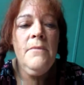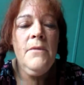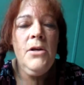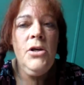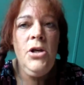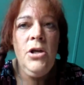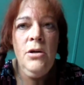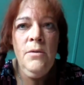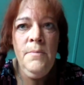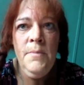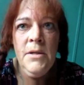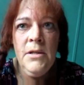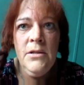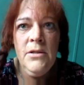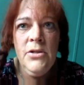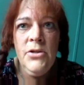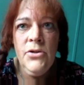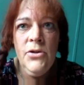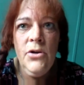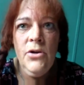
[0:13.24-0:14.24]

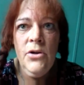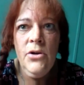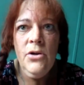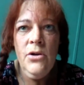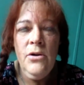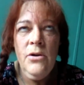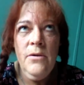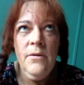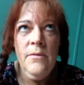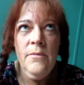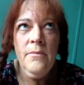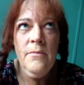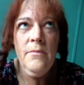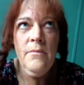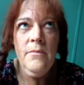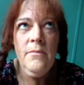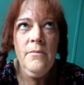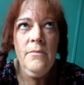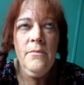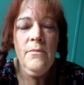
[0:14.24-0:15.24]
Humans,
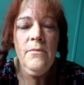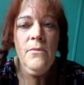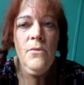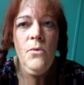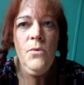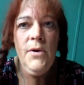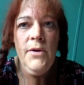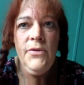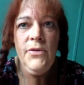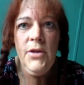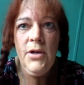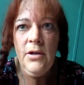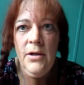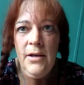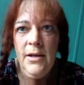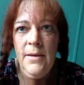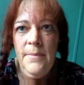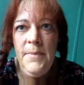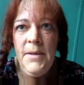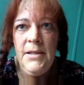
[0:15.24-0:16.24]
with their
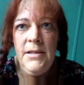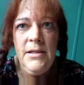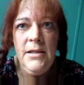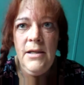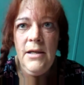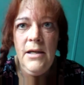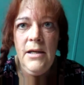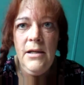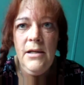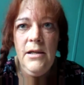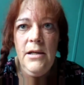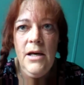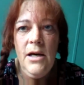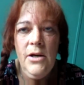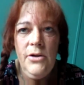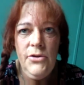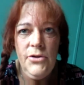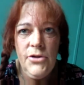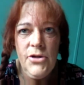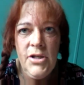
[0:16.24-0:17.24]
limited
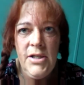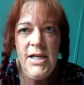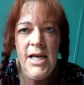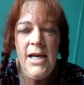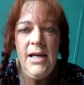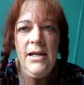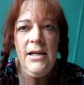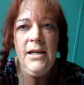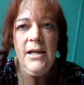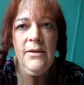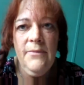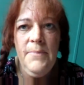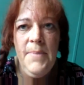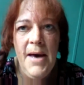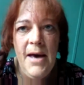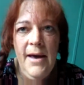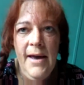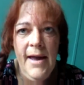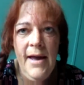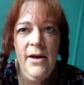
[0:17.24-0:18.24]
understanding
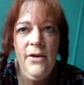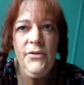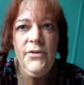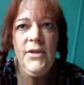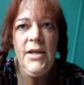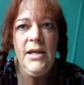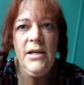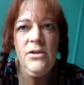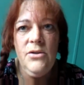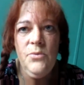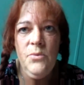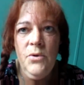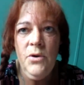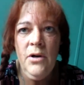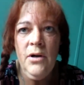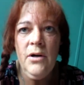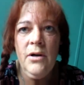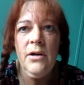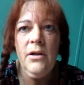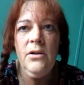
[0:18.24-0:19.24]
about how things
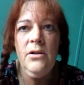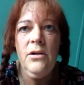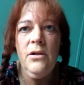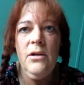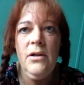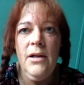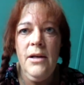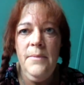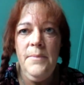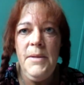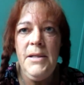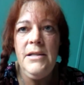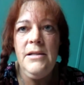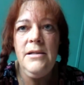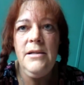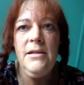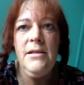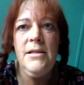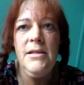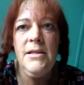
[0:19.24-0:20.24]
work and your
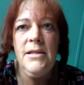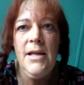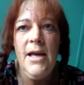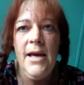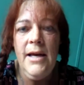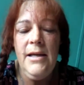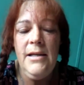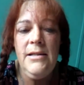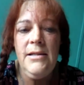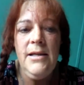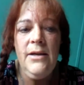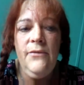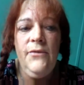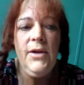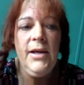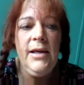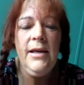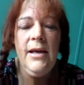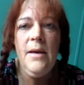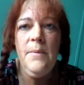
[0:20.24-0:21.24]
limited
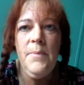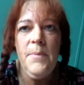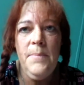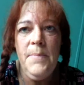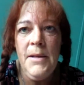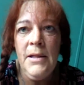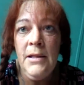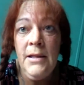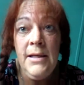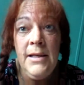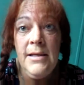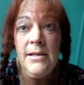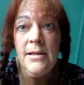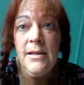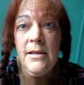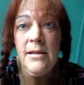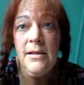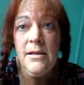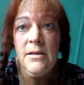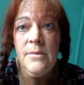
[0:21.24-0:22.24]
scientific
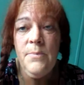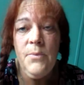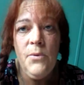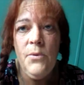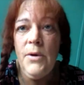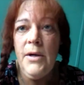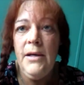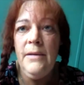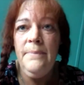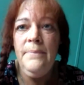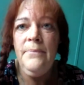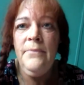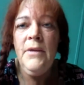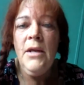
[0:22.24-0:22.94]
capabilities at this point,